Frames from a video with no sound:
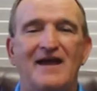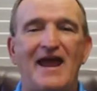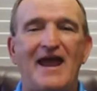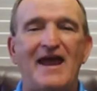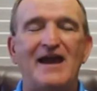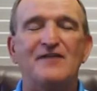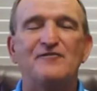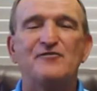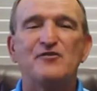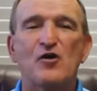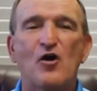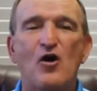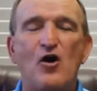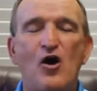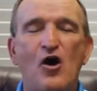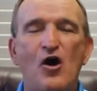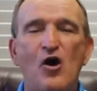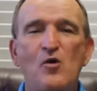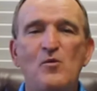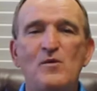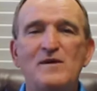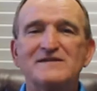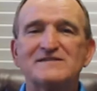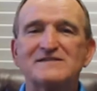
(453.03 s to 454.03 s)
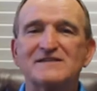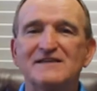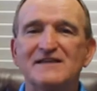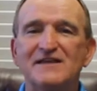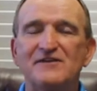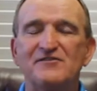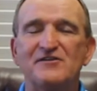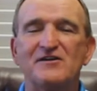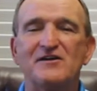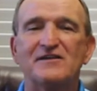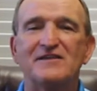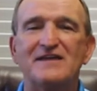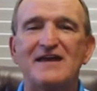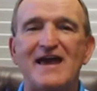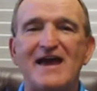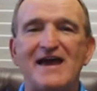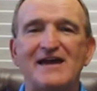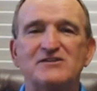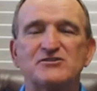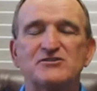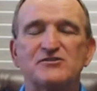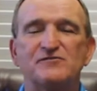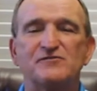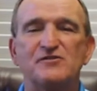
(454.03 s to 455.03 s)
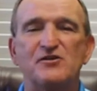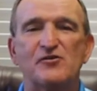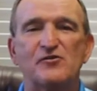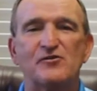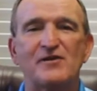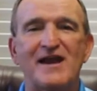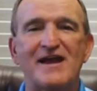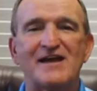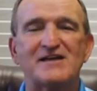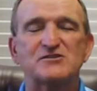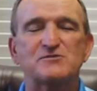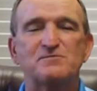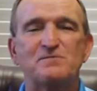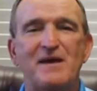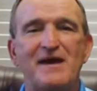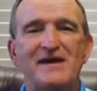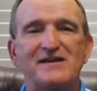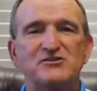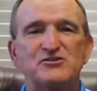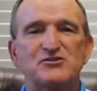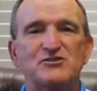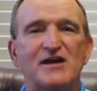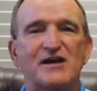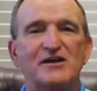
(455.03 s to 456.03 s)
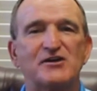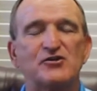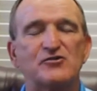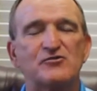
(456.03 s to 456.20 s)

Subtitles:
And if you're always living on the edge of your next paycheck,